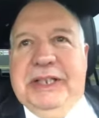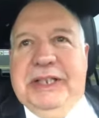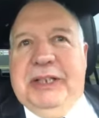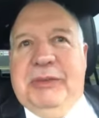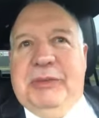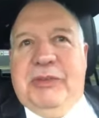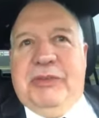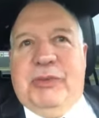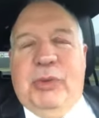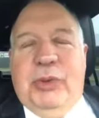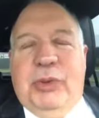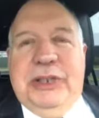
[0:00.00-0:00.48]

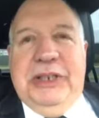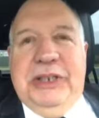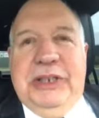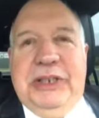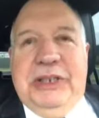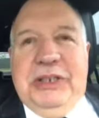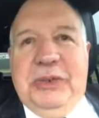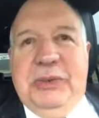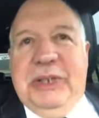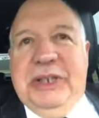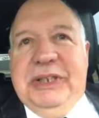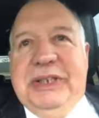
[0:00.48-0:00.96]
before they
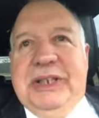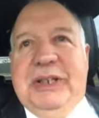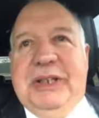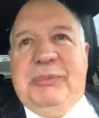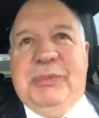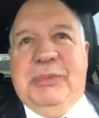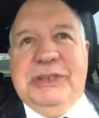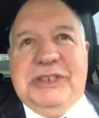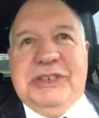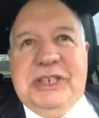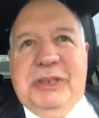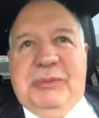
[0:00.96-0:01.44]
do end up
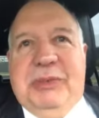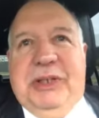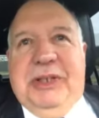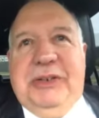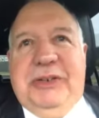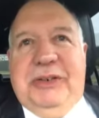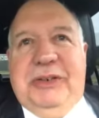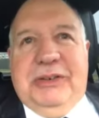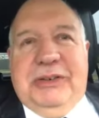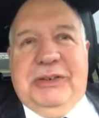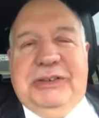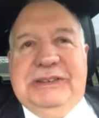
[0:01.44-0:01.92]
with some
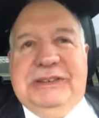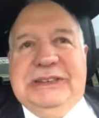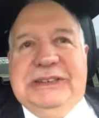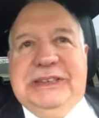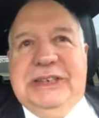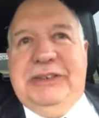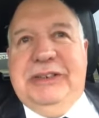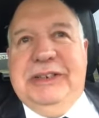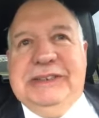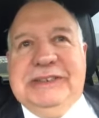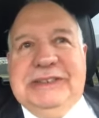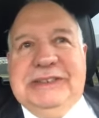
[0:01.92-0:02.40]
other
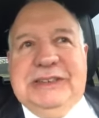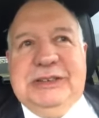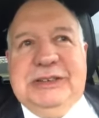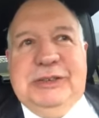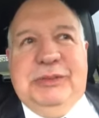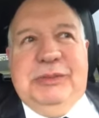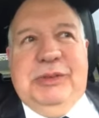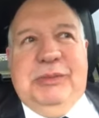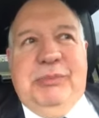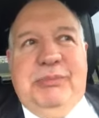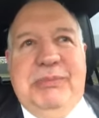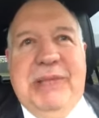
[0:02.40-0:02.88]
serious
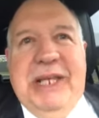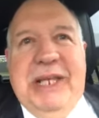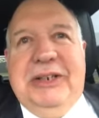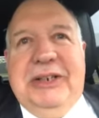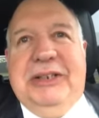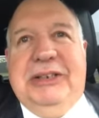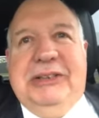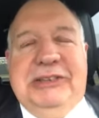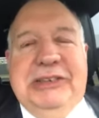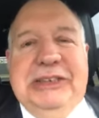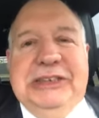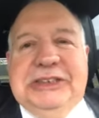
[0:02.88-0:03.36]

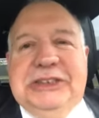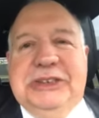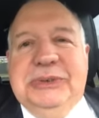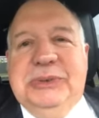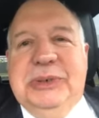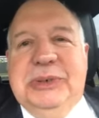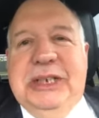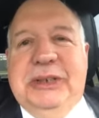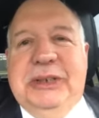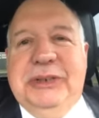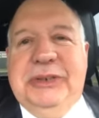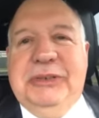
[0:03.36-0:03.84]
medical issue
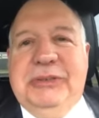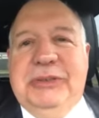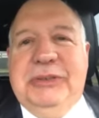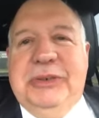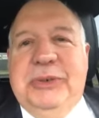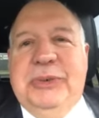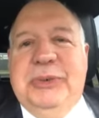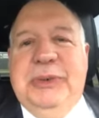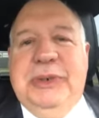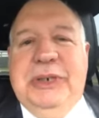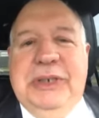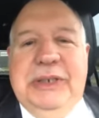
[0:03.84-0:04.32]
down the
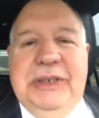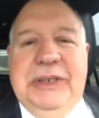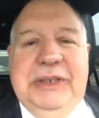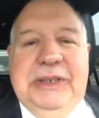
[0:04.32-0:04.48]
road.